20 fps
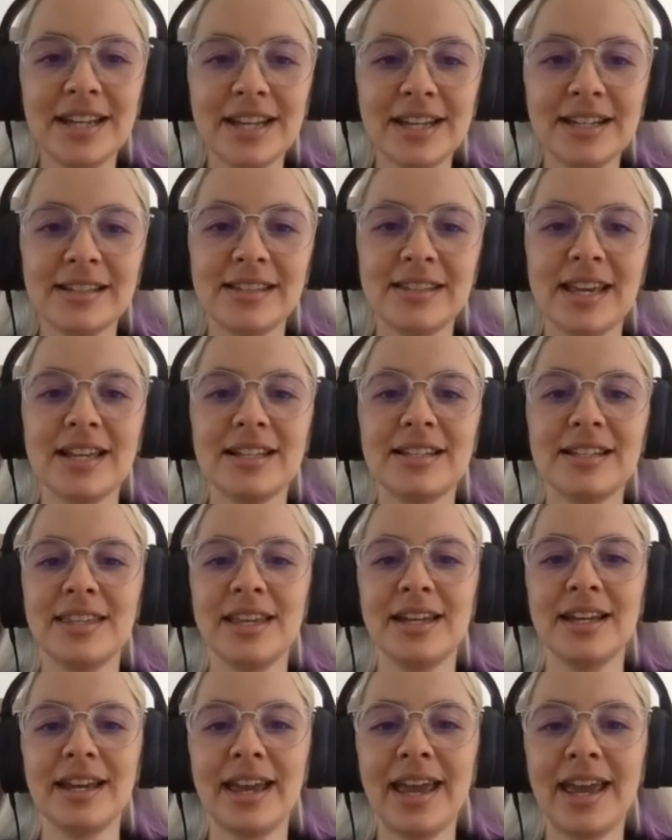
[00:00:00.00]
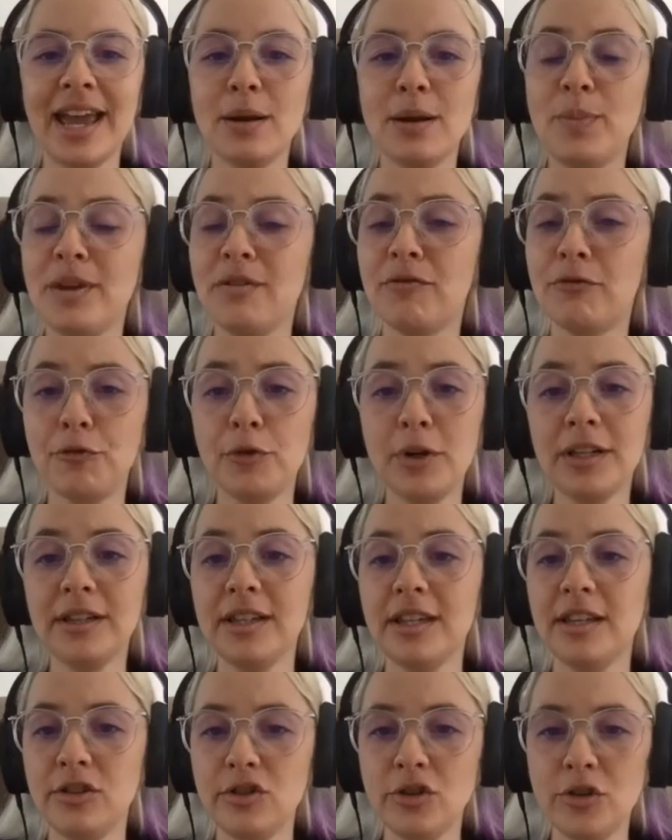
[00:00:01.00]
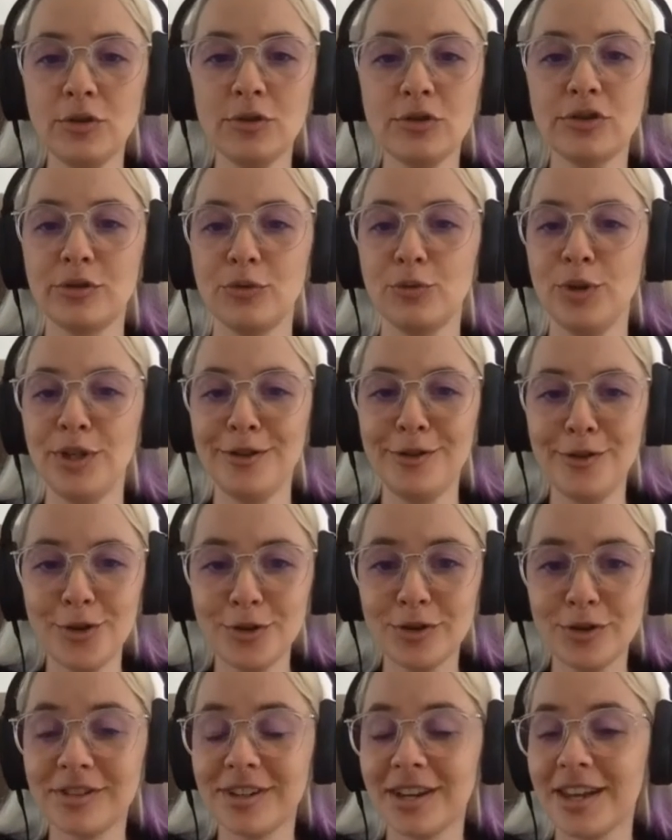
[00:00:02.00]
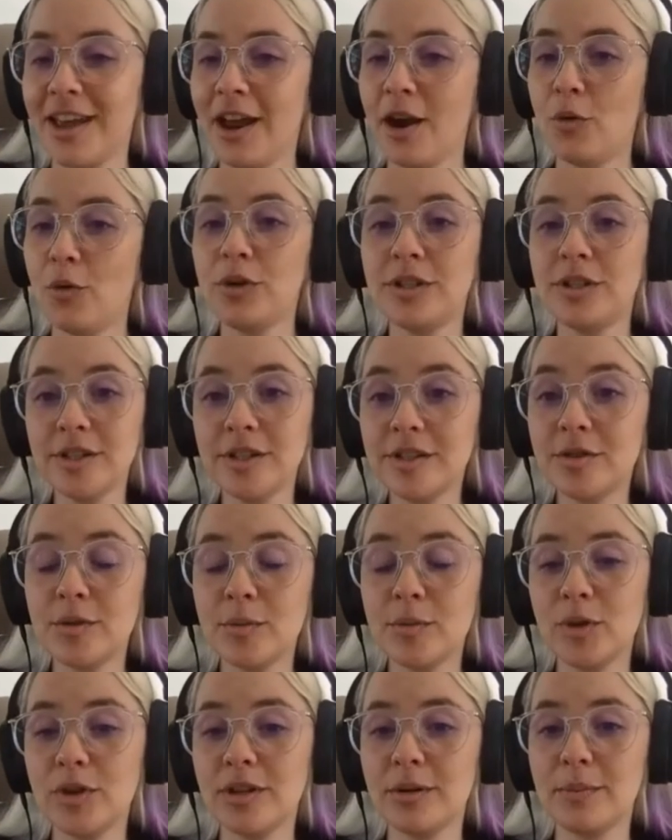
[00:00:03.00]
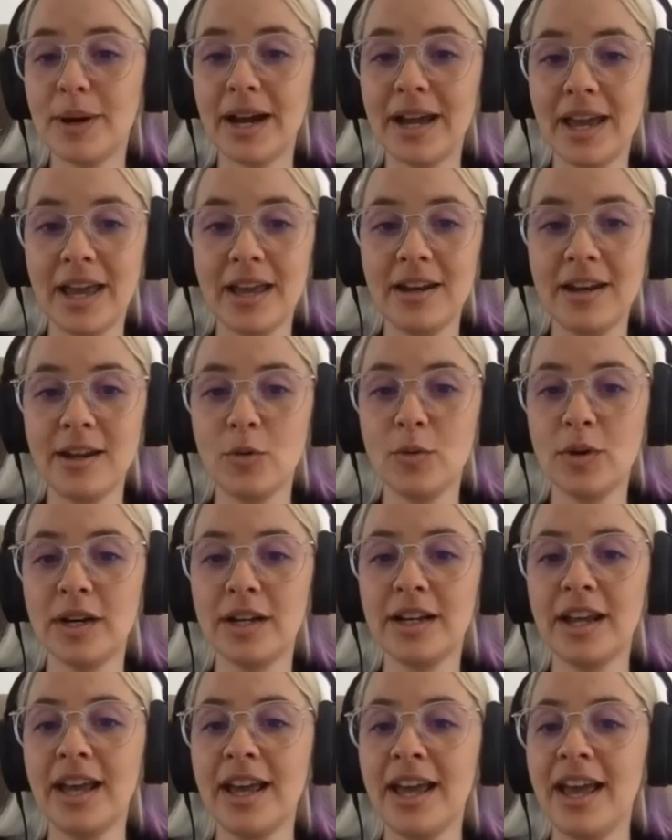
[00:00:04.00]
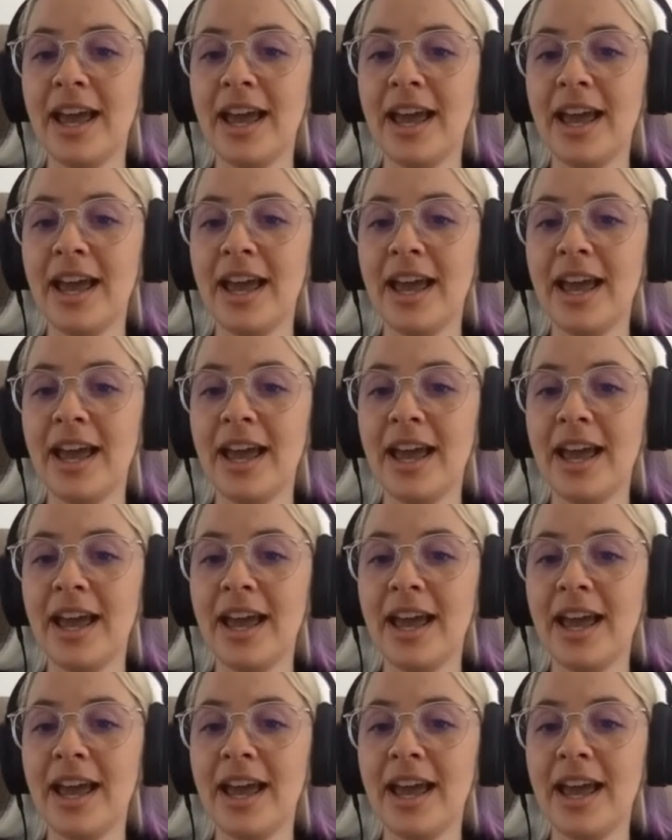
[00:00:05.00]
data sets that can be freely used, used distributed by anyone.